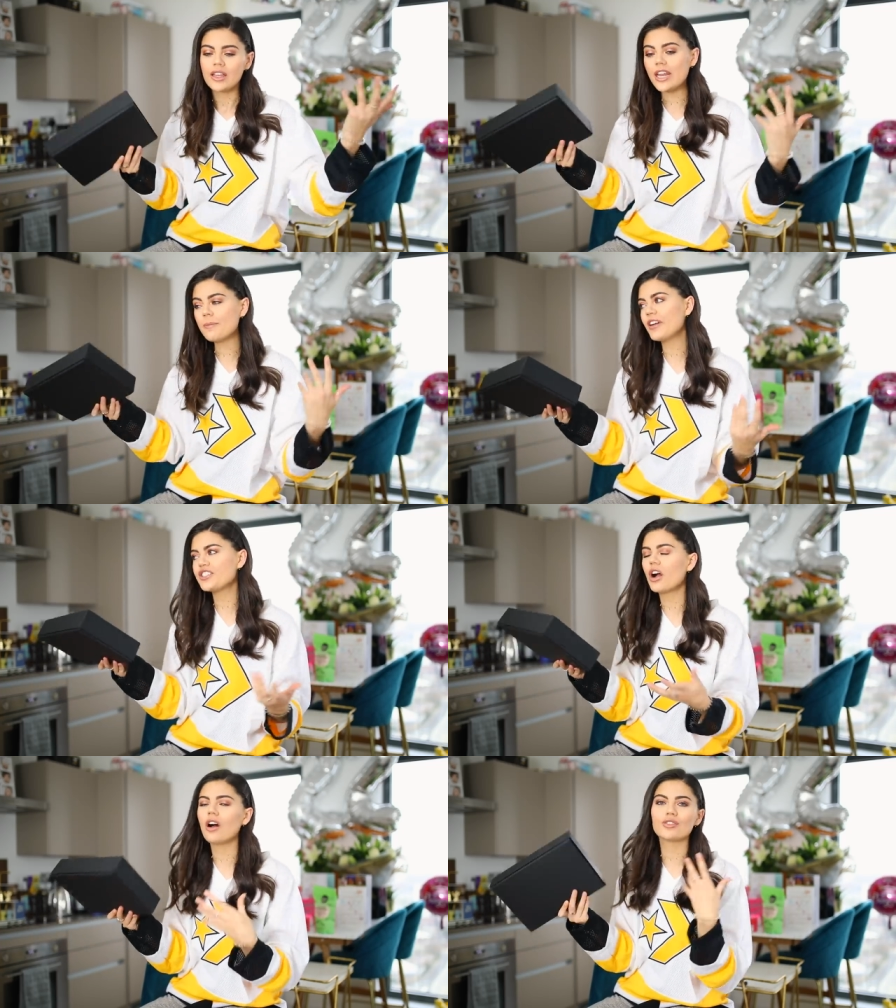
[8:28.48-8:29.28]
get it by
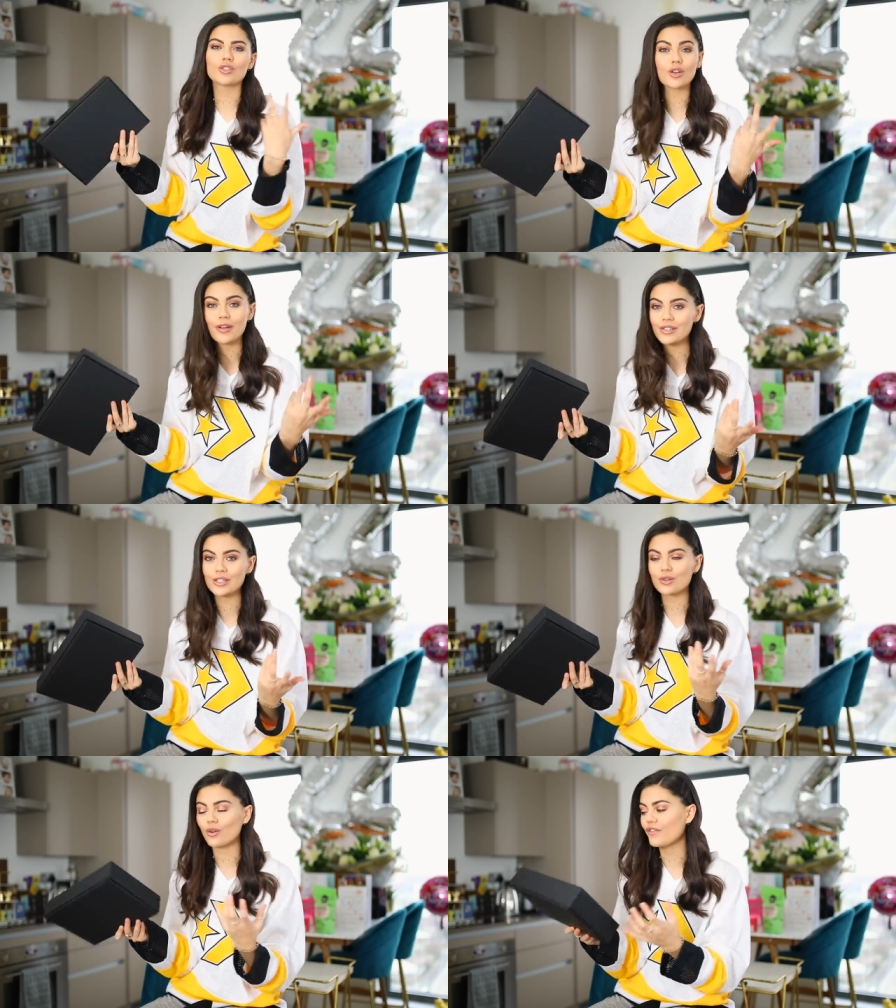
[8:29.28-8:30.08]
chance or go into
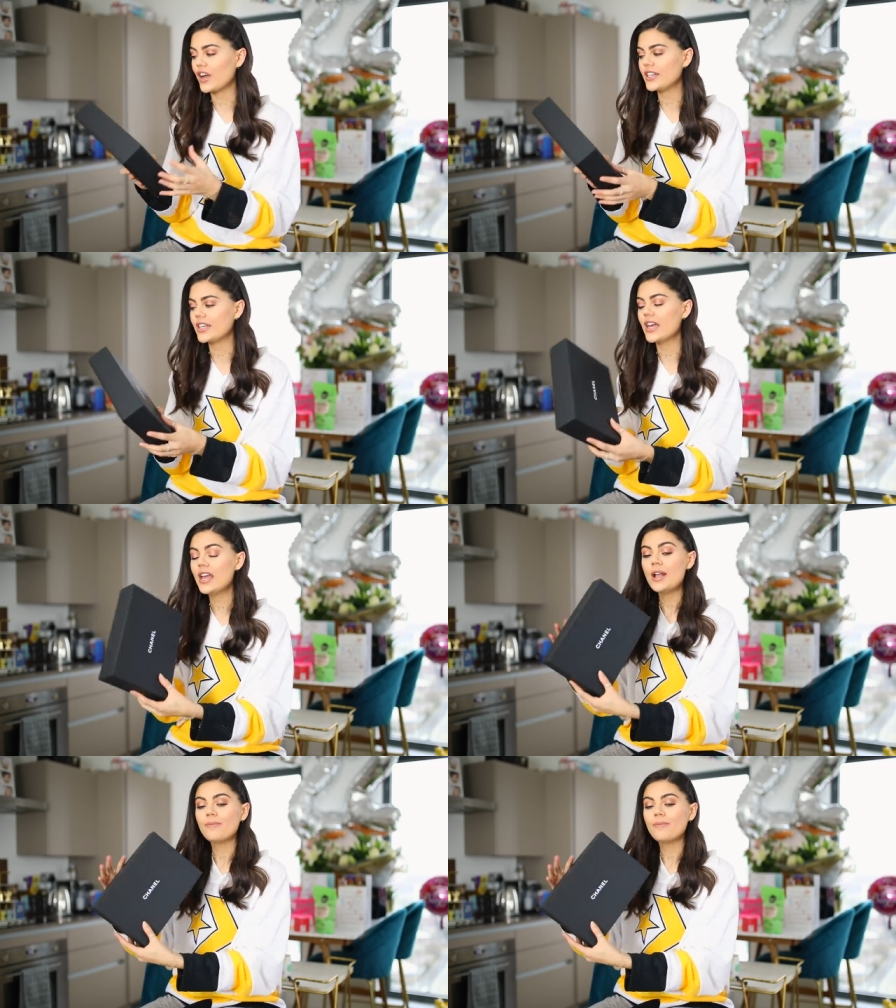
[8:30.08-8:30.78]
the store and find it.